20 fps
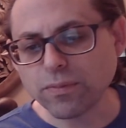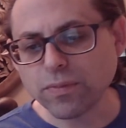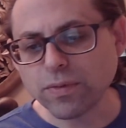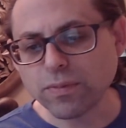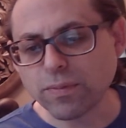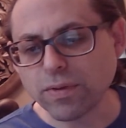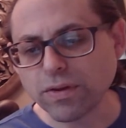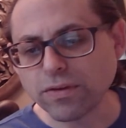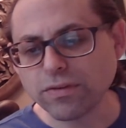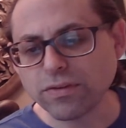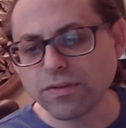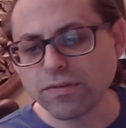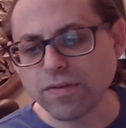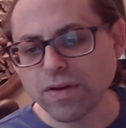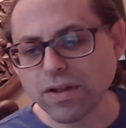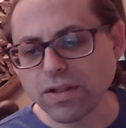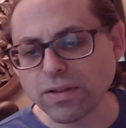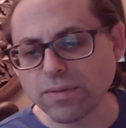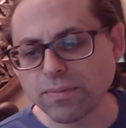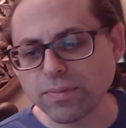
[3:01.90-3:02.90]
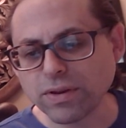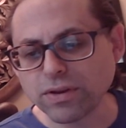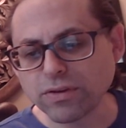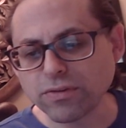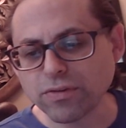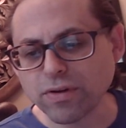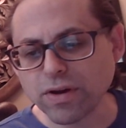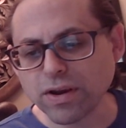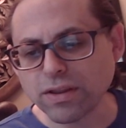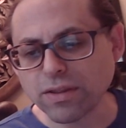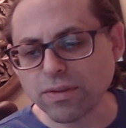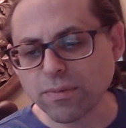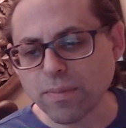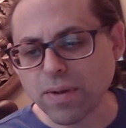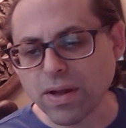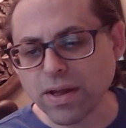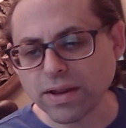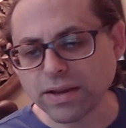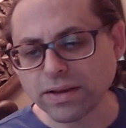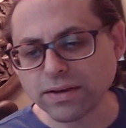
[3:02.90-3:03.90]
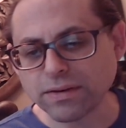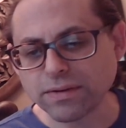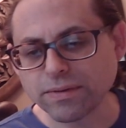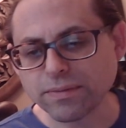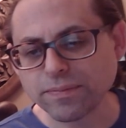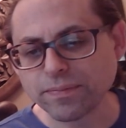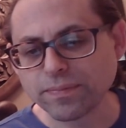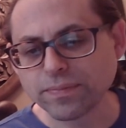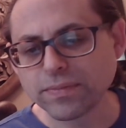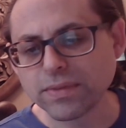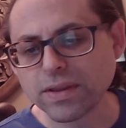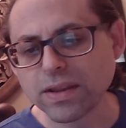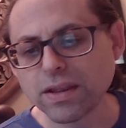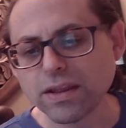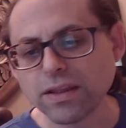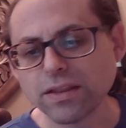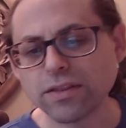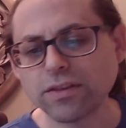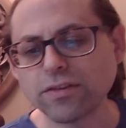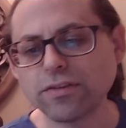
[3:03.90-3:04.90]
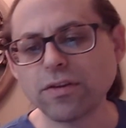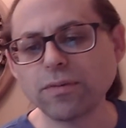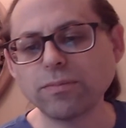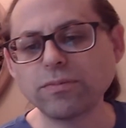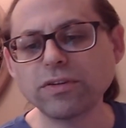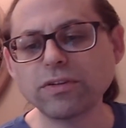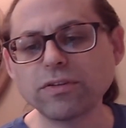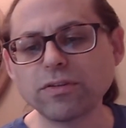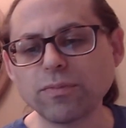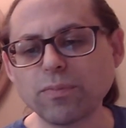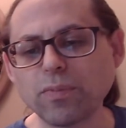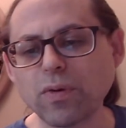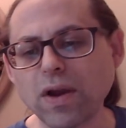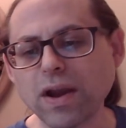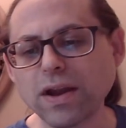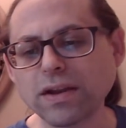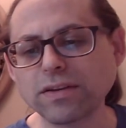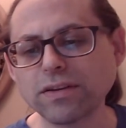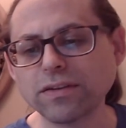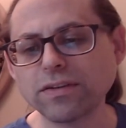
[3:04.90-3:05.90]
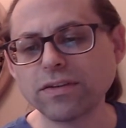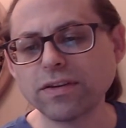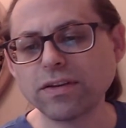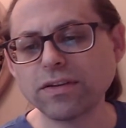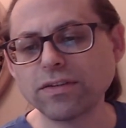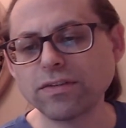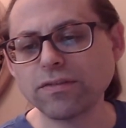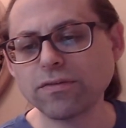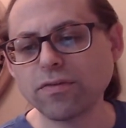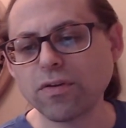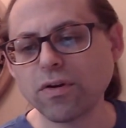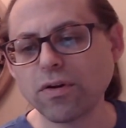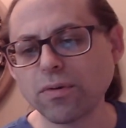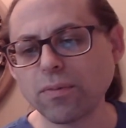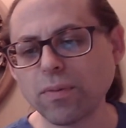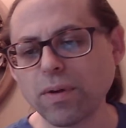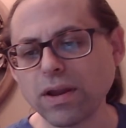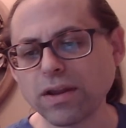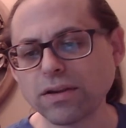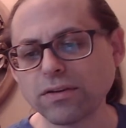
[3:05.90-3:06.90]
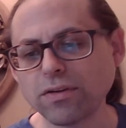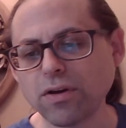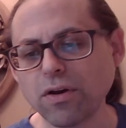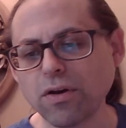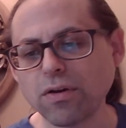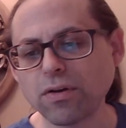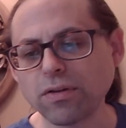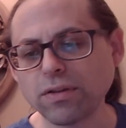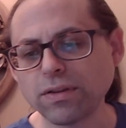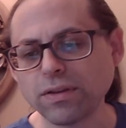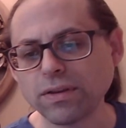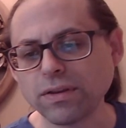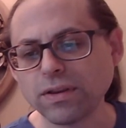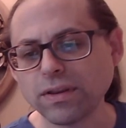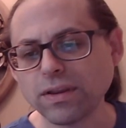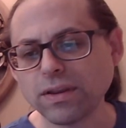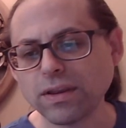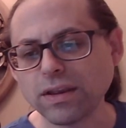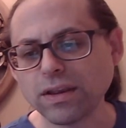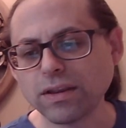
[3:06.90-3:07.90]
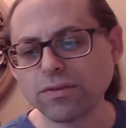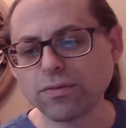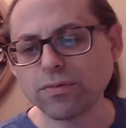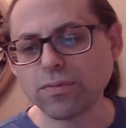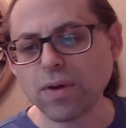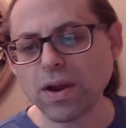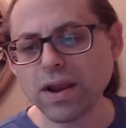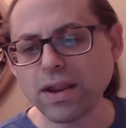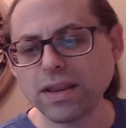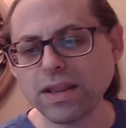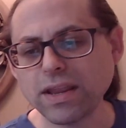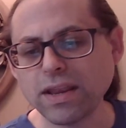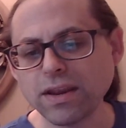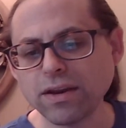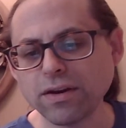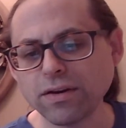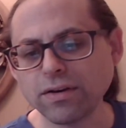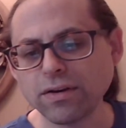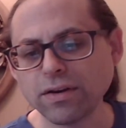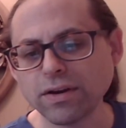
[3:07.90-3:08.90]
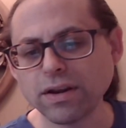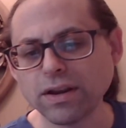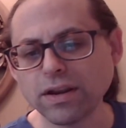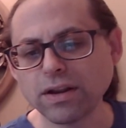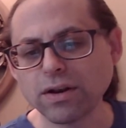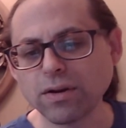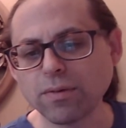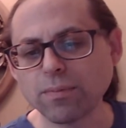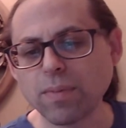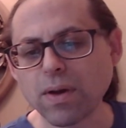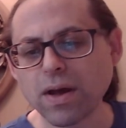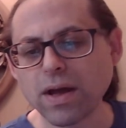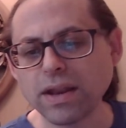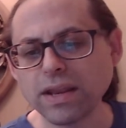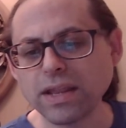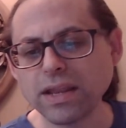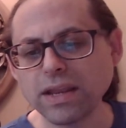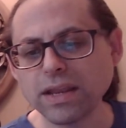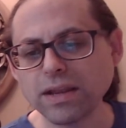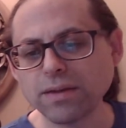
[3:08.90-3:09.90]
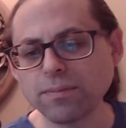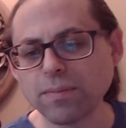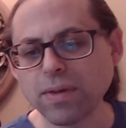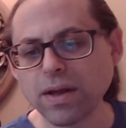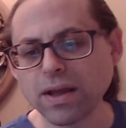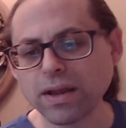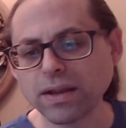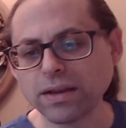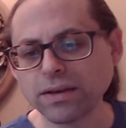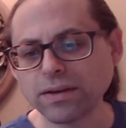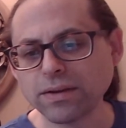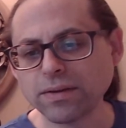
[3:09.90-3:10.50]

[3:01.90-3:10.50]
we must develop and train the mind. The subject of practice isn't far away at all. It's right here in our body and mind.